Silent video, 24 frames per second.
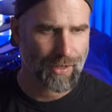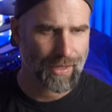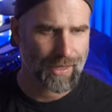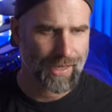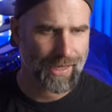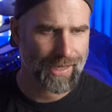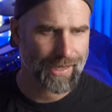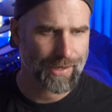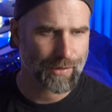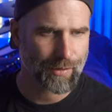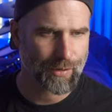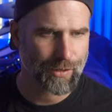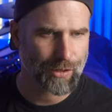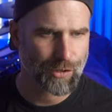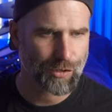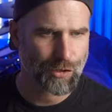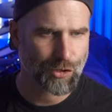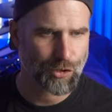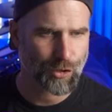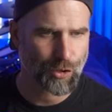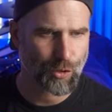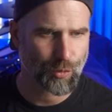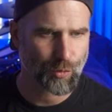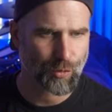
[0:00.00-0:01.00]
Here you can
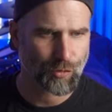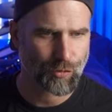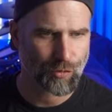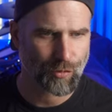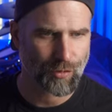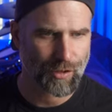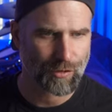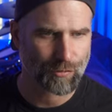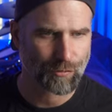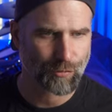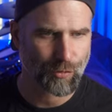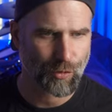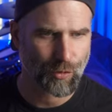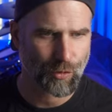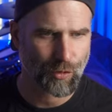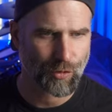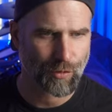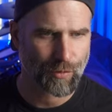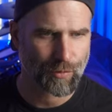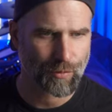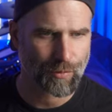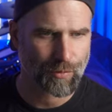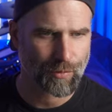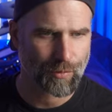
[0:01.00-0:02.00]
choose if
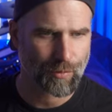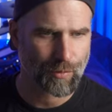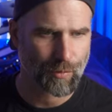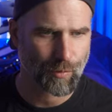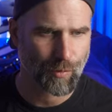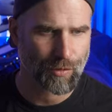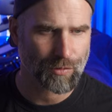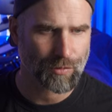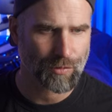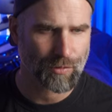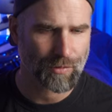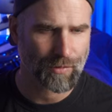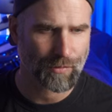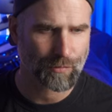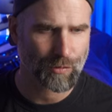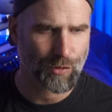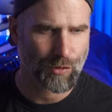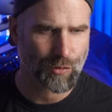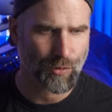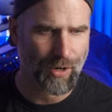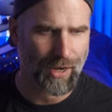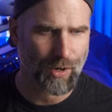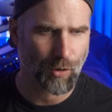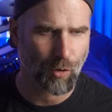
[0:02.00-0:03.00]
you're want if you're
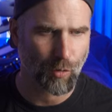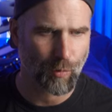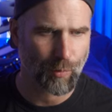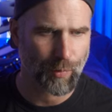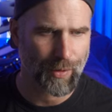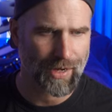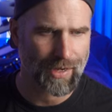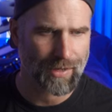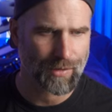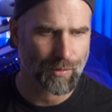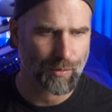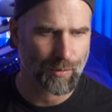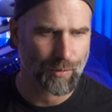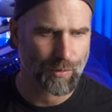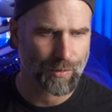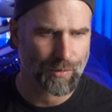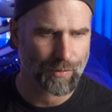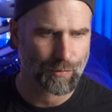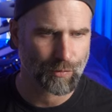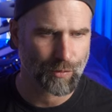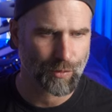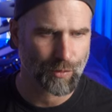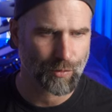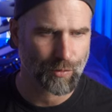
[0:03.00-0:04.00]
dry hopping,
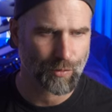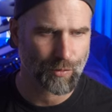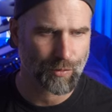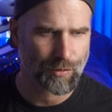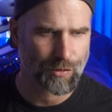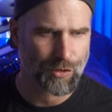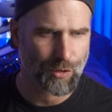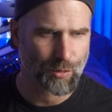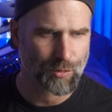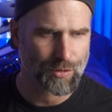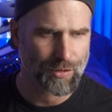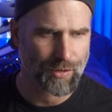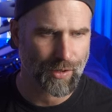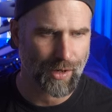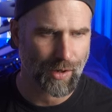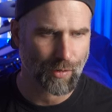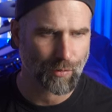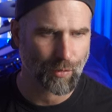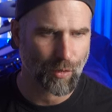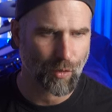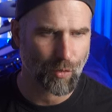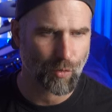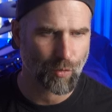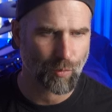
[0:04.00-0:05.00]
if you're choosing the
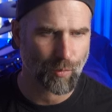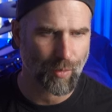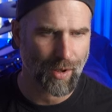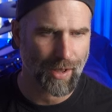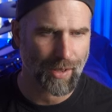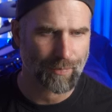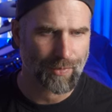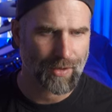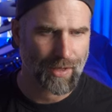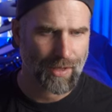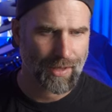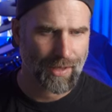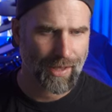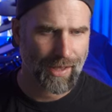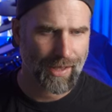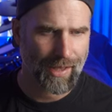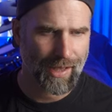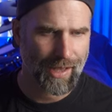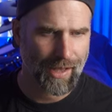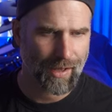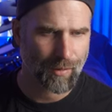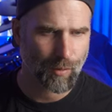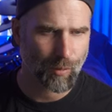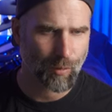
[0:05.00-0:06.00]
aroma,
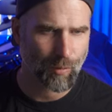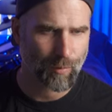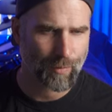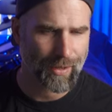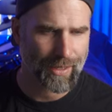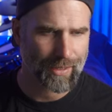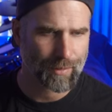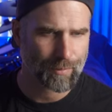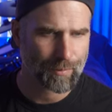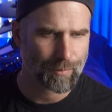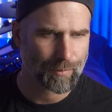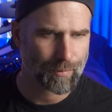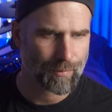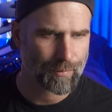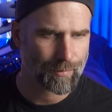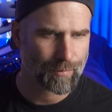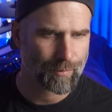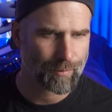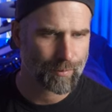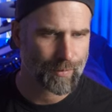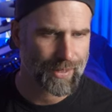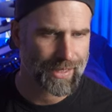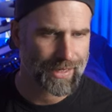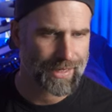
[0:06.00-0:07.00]
how many
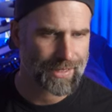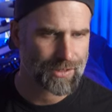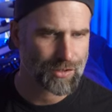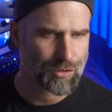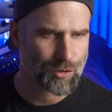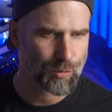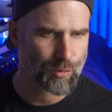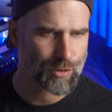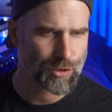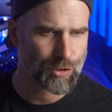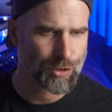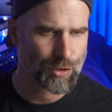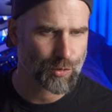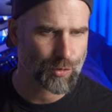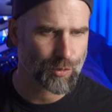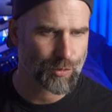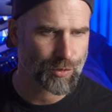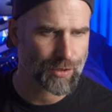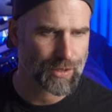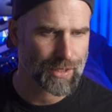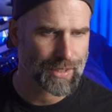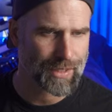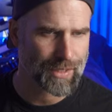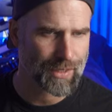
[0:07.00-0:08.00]
minutes you would do
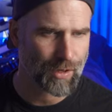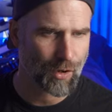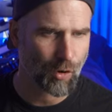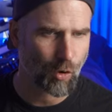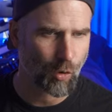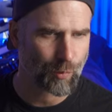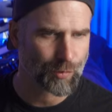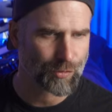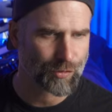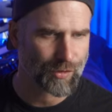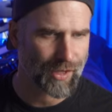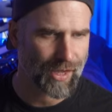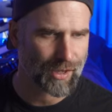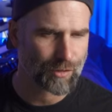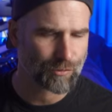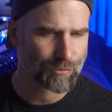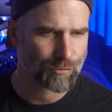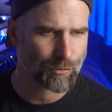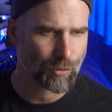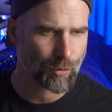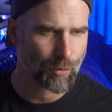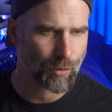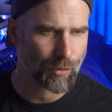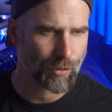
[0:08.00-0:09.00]
the hop stand
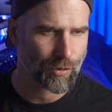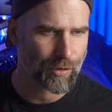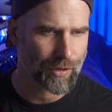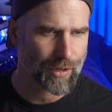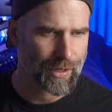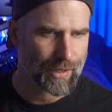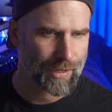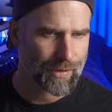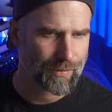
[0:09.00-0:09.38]
for.